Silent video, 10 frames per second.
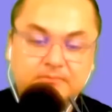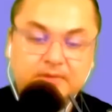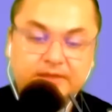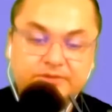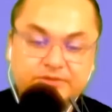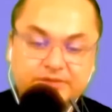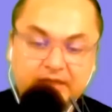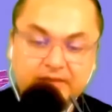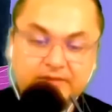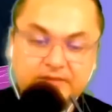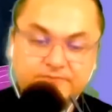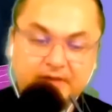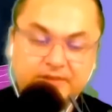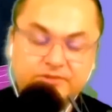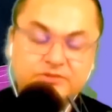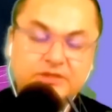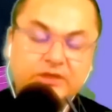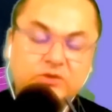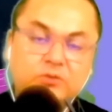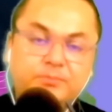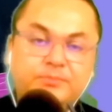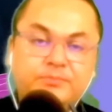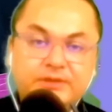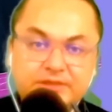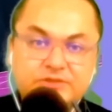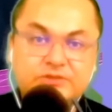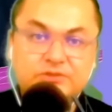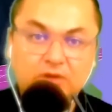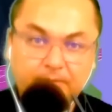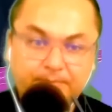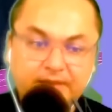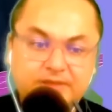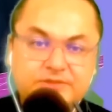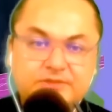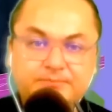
By understanding these factors, I hope this topic is